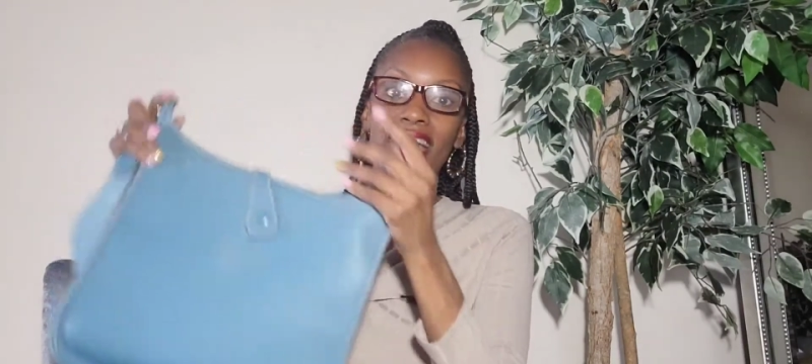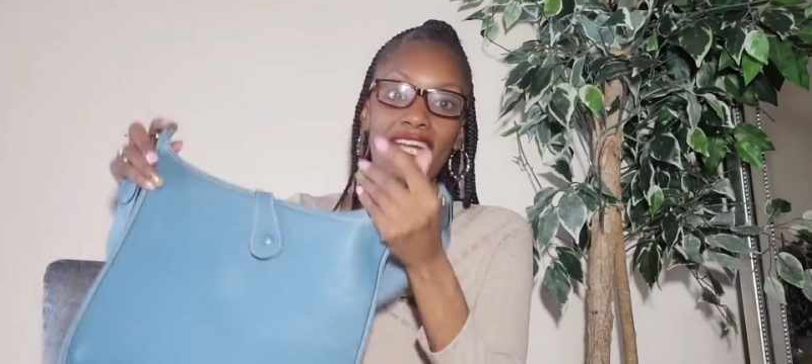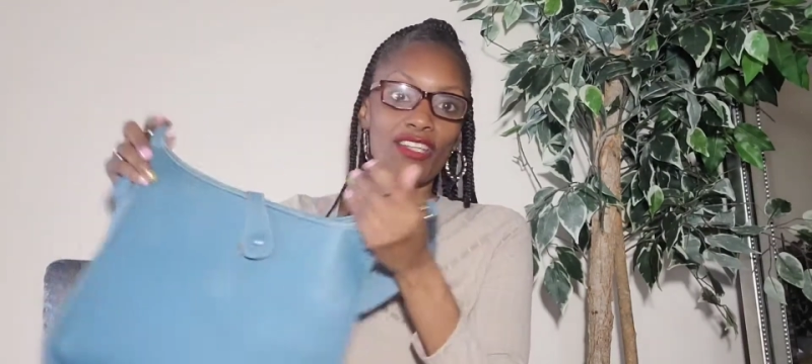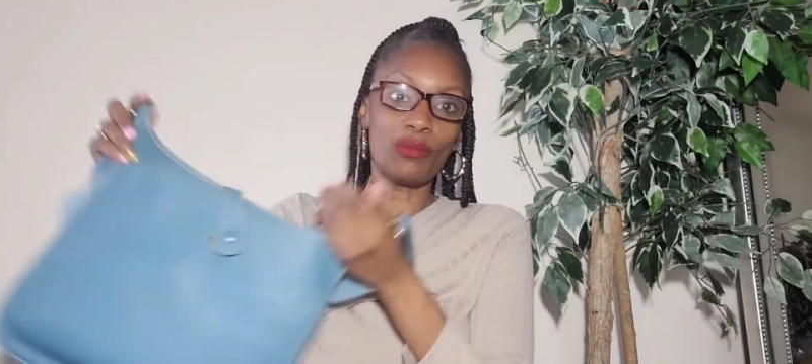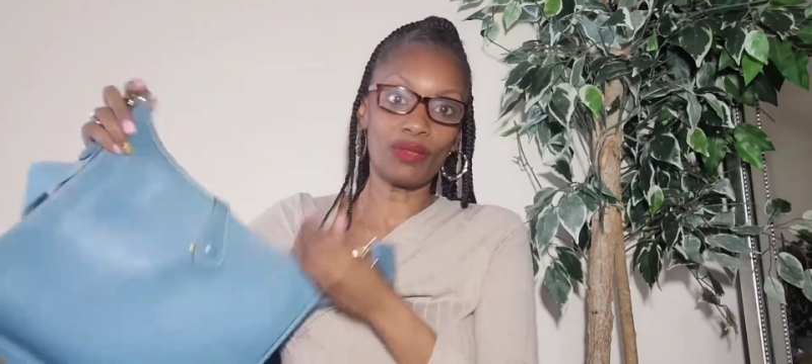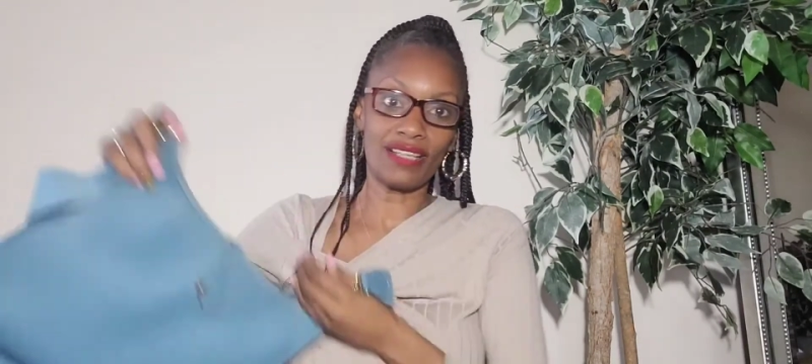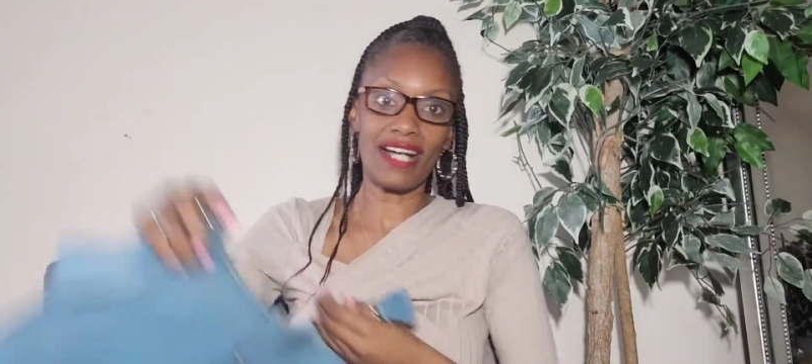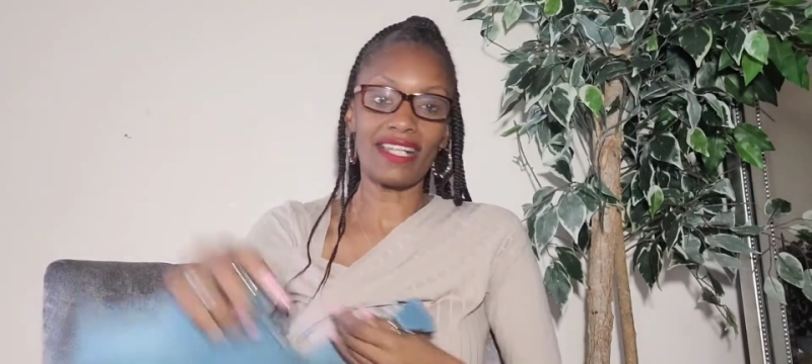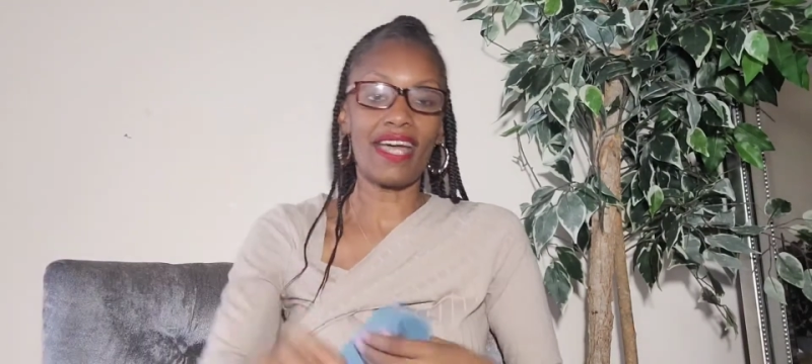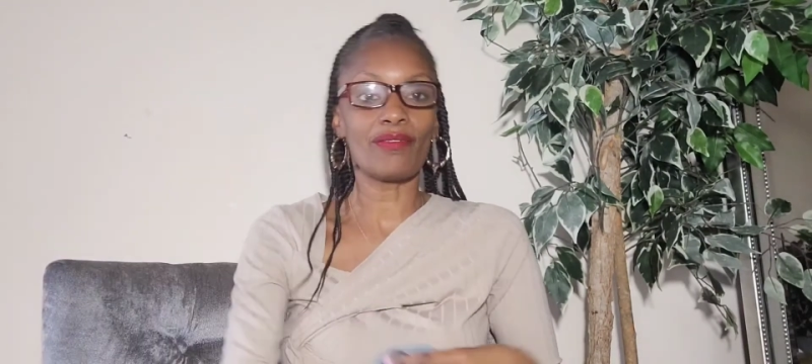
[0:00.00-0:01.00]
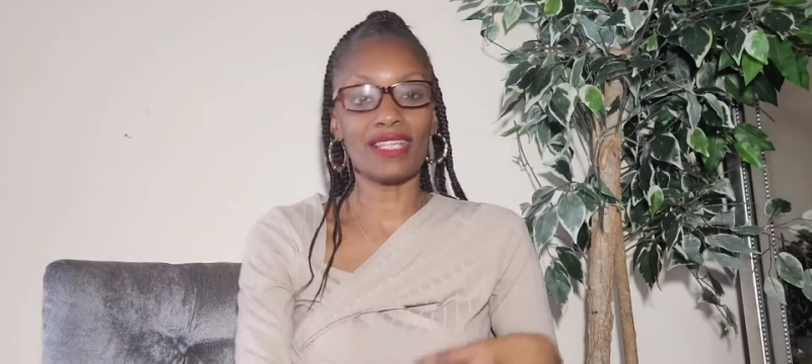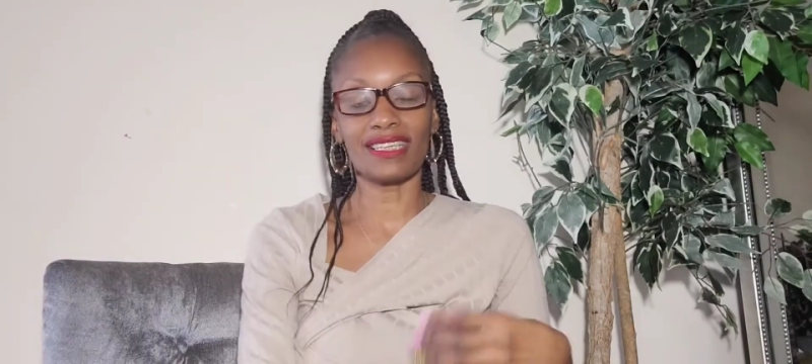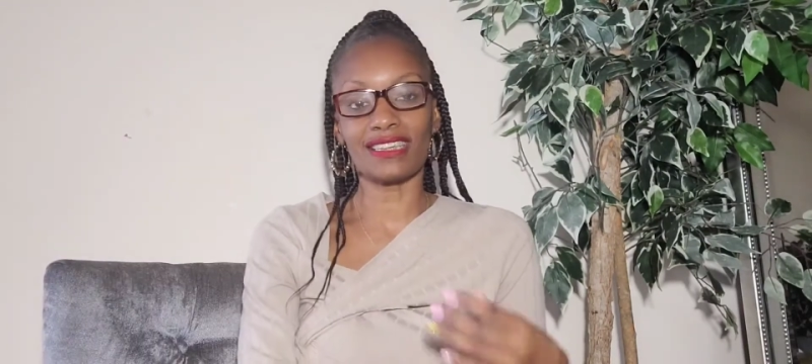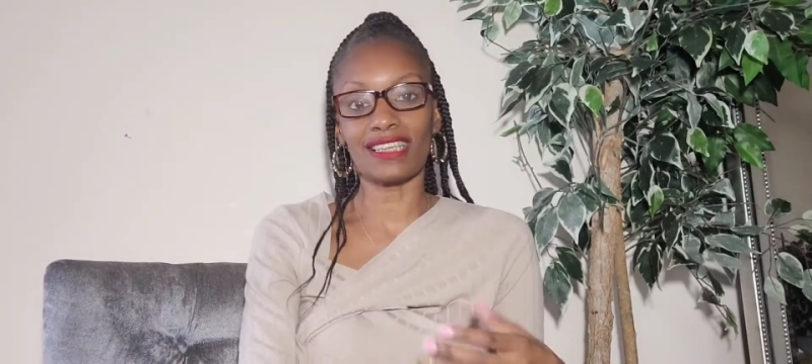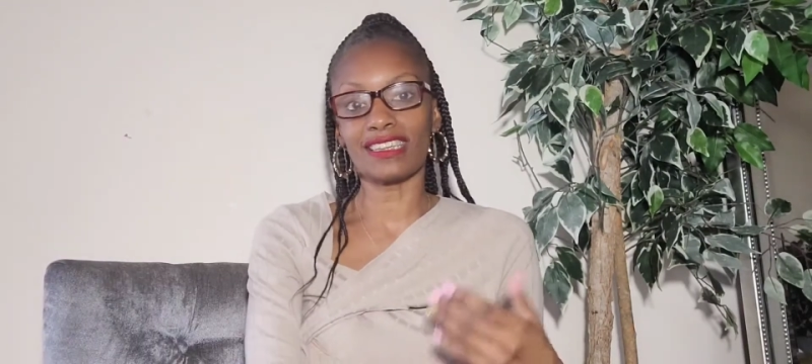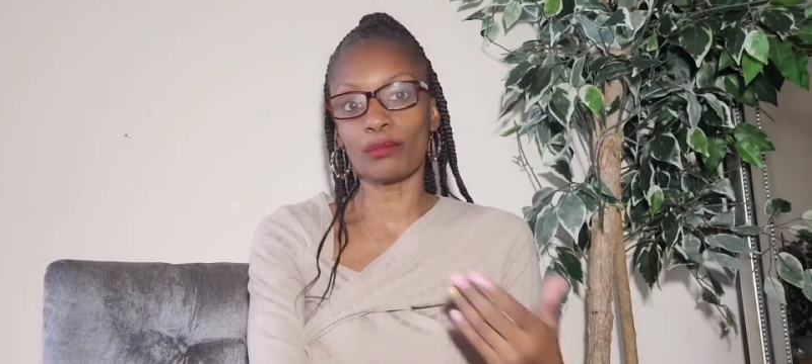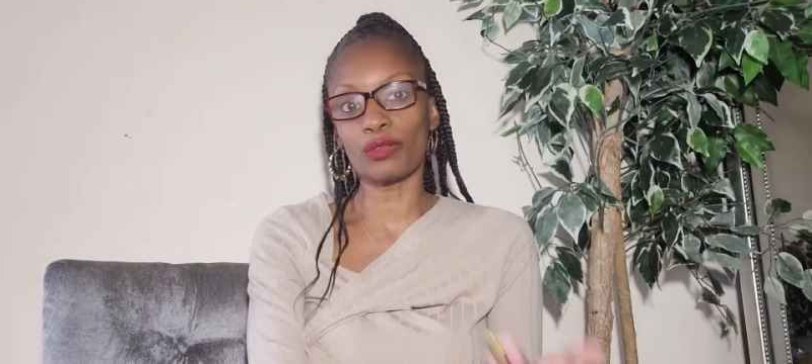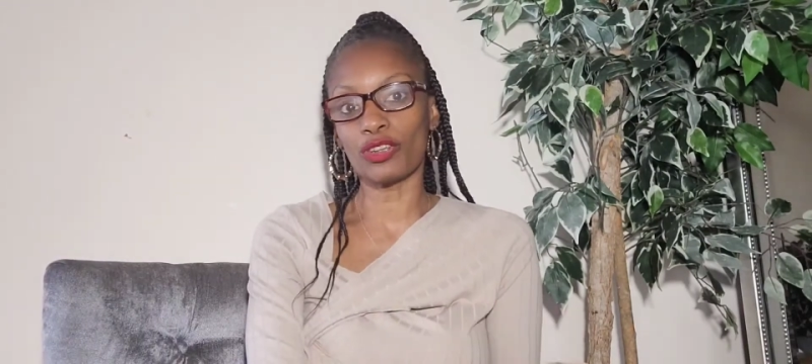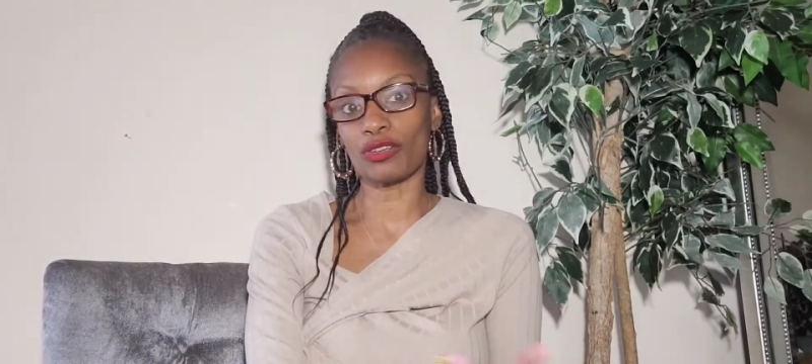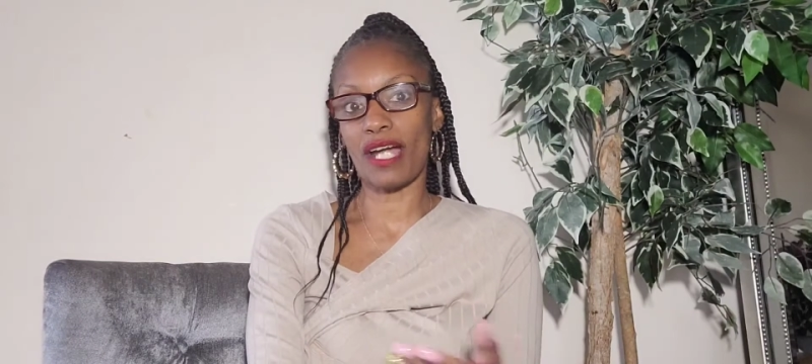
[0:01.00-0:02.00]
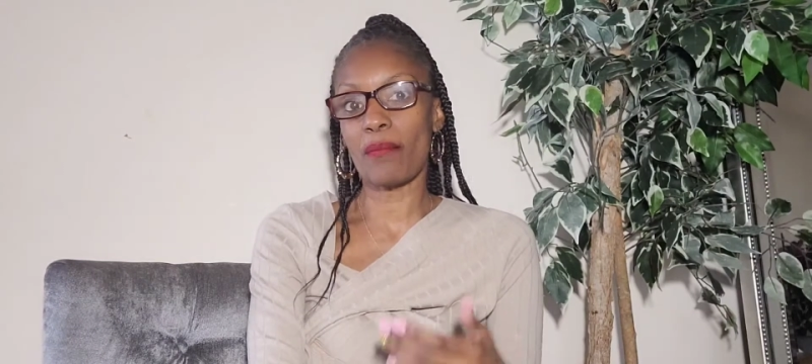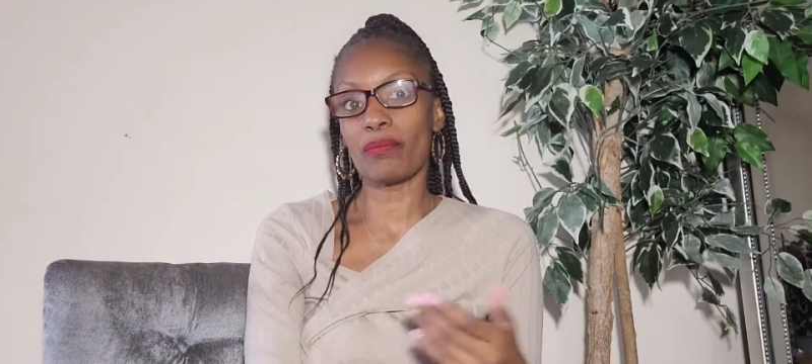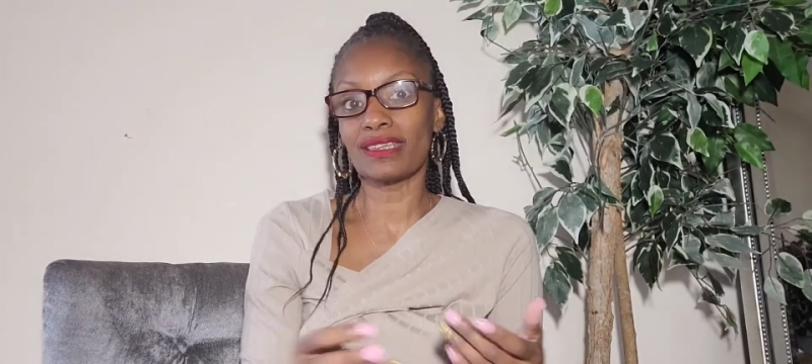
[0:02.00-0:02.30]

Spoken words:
and you will not have the adjustable strap.